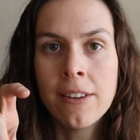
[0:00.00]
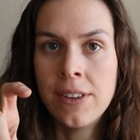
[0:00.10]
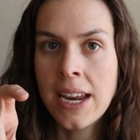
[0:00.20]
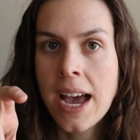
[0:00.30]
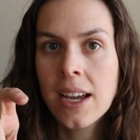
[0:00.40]
of
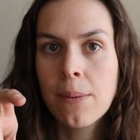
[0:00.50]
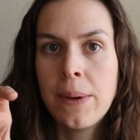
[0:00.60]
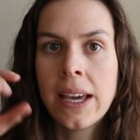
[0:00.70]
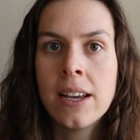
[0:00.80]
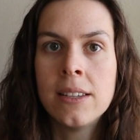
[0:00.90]
the neck
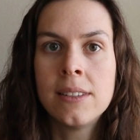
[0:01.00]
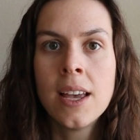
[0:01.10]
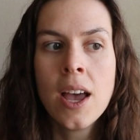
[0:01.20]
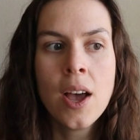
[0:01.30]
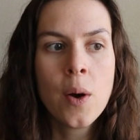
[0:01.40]
because
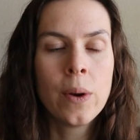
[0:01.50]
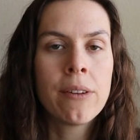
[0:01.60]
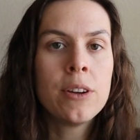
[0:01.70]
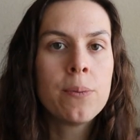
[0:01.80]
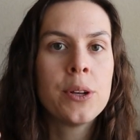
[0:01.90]

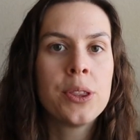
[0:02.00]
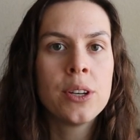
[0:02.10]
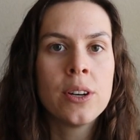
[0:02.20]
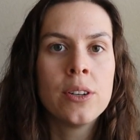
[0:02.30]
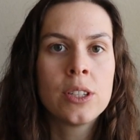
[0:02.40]
whenever you put
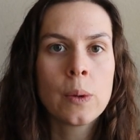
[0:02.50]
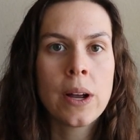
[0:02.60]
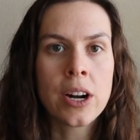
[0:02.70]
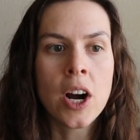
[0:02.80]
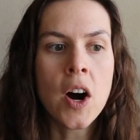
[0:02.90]
the
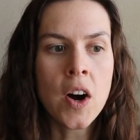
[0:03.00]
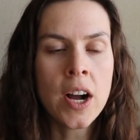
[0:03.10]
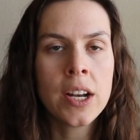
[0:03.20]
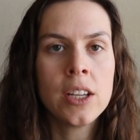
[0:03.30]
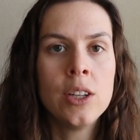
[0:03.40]
sweater
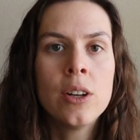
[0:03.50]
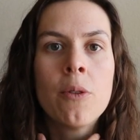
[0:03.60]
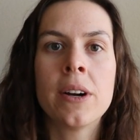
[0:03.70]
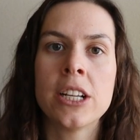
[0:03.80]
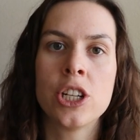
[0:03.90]
on, you
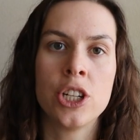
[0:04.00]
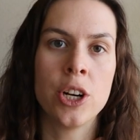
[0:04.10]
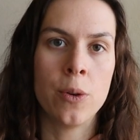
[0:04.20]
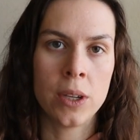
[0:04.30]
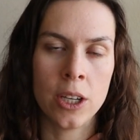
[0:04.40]
don't want it to
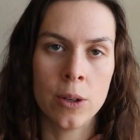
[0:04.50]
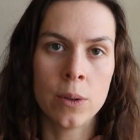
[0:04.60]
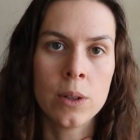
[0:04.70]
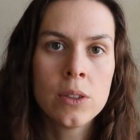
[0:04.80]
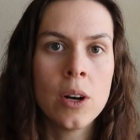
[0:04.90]
choke
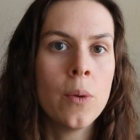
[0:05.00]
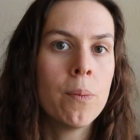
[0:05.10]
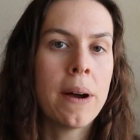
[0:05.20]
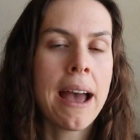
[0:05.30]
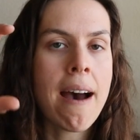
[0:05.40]
you.
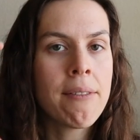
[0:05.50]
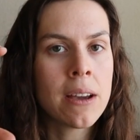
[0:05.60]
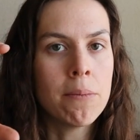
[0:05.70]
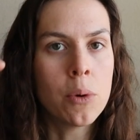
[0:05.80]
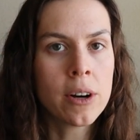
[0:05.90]
So by
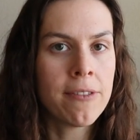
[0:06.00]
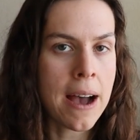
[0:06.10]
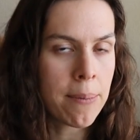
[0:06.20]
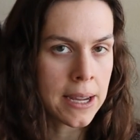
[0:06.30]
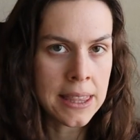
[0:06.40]
having more
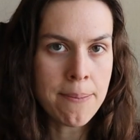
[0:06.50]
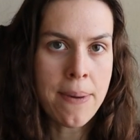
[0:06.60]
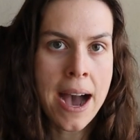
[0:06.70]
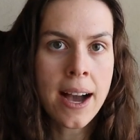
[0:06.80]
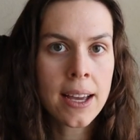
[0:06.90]
fabric in the
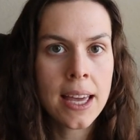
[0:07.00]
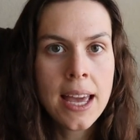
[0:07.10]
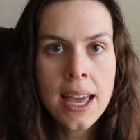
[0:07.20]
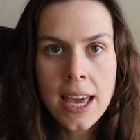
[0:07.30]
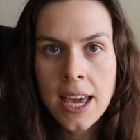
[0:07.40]
back,
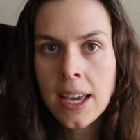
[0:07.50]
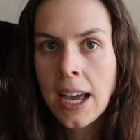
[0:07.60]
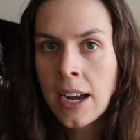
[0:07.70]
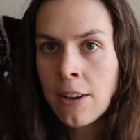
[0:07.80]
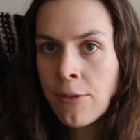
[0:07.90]
it
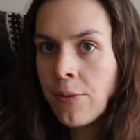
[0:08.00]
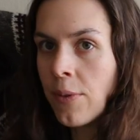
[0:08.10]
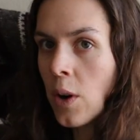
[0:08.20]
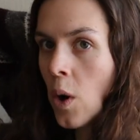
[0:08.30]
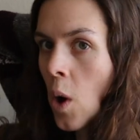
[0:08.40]
kind of
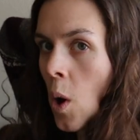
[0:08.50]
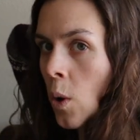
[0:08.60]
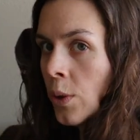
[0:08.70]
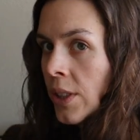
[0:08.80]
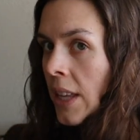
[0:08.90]

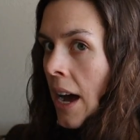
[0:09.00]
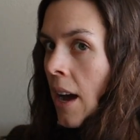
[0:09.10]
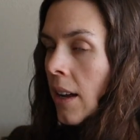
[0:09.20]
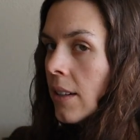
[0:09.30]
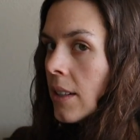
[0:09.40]
holds
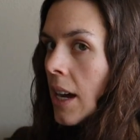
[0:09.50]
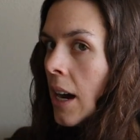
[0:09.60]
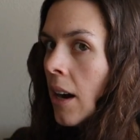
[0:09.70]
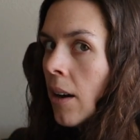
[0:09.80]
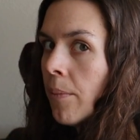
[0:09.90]
that,
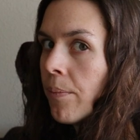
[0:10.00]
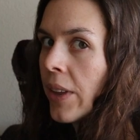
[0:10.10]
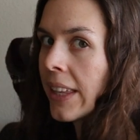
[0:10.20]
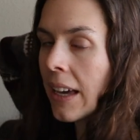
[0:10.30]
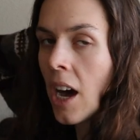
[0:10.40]
um,
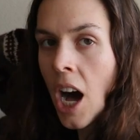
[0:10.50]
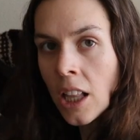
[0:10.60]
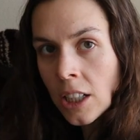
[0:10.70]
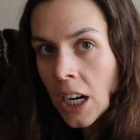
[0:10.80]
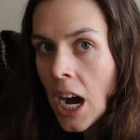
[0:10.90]
like the
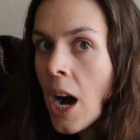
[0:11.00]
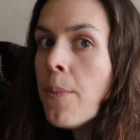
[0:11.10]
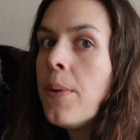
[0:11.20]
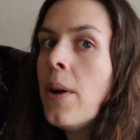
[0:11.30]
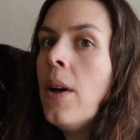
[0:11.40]
collar
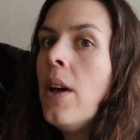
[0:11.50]
up